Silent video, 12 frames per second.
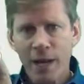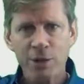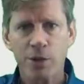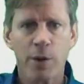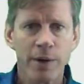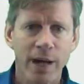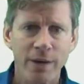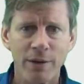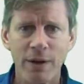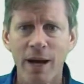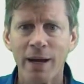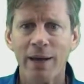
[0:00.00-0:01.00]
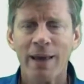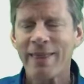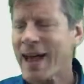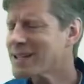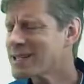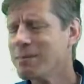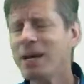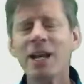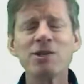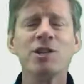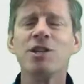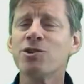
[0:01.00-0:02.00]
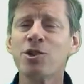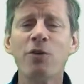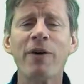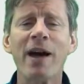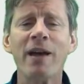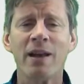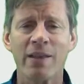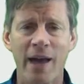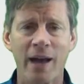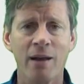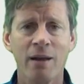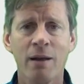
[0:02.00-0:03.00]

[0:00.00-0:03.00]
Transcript: so on down the line. That to me there's no value to that.